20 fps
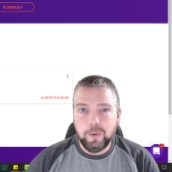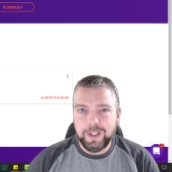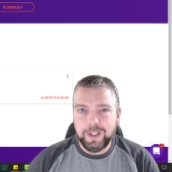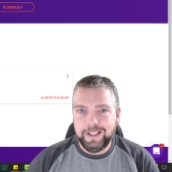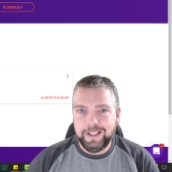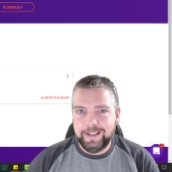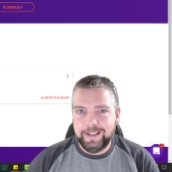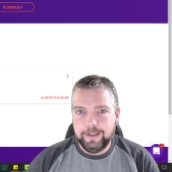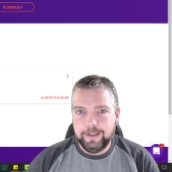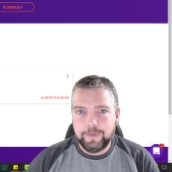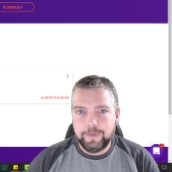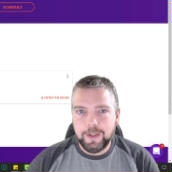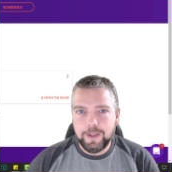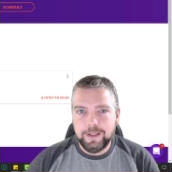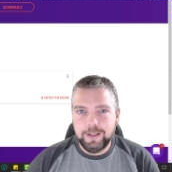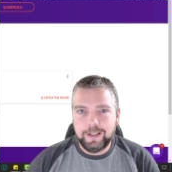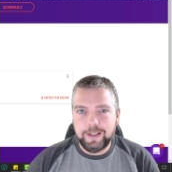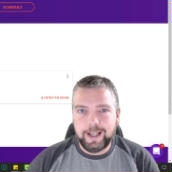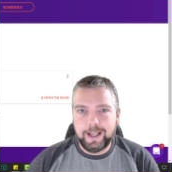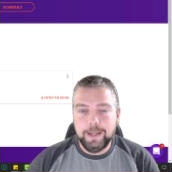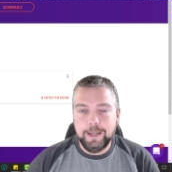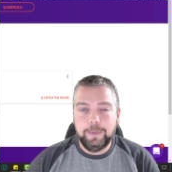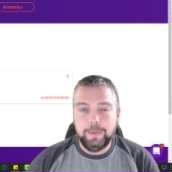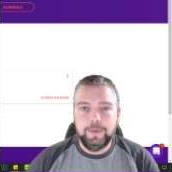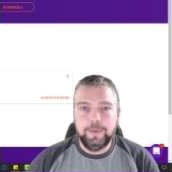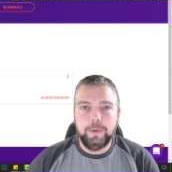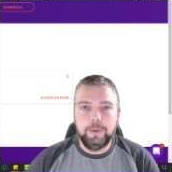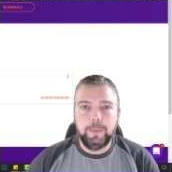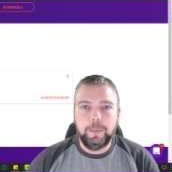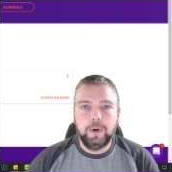on a different type
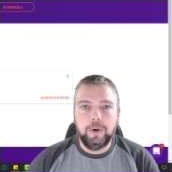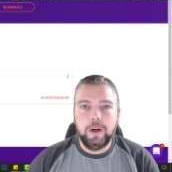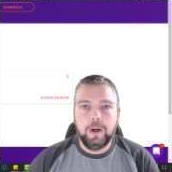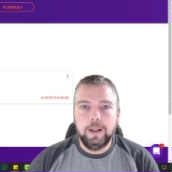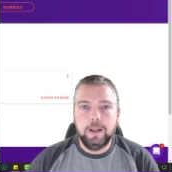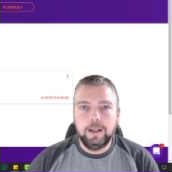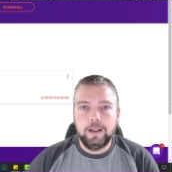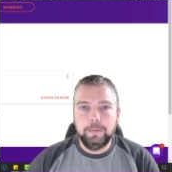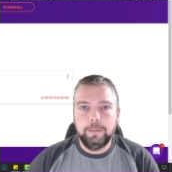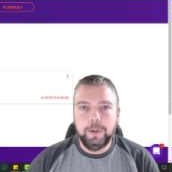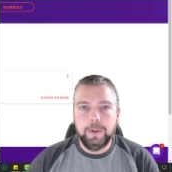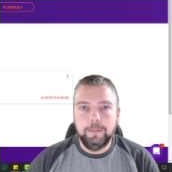of a product,